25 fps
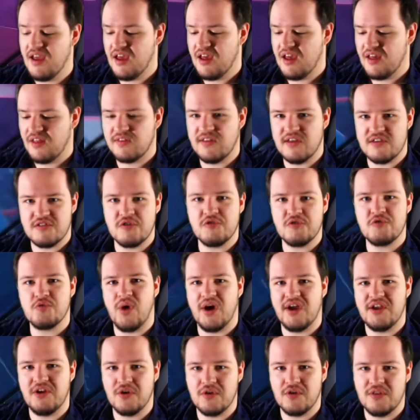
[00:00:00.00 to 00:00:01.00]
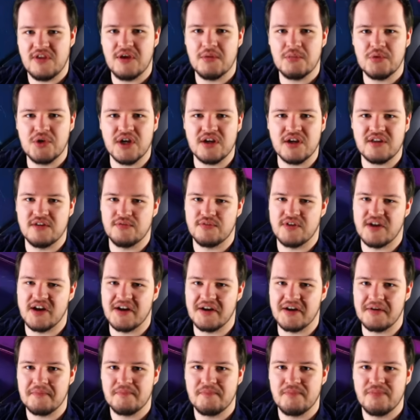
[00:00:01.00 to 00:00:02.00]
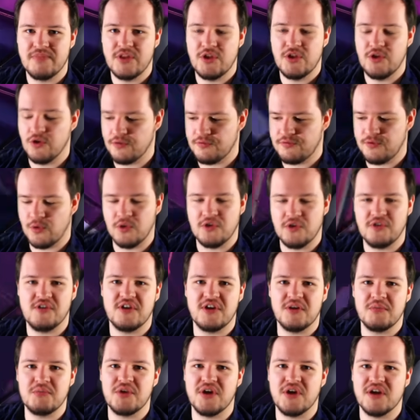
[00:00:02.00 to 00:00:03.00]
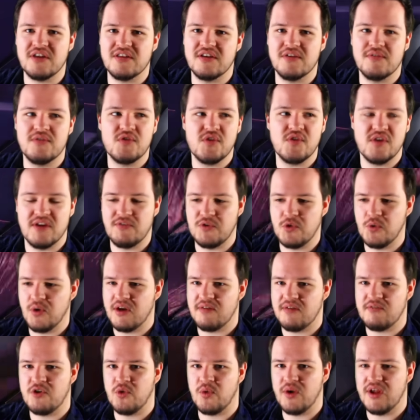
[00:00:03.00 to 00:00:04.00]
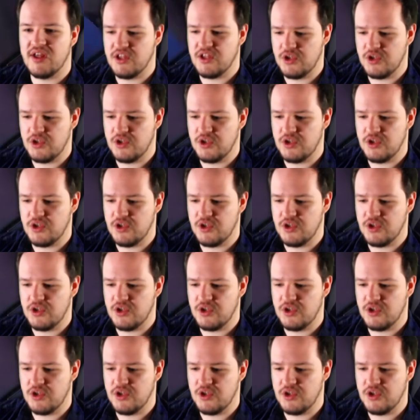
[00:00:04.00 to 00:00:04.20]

This is why you're the objective guy. You're forcing objectives. If you have Grit, you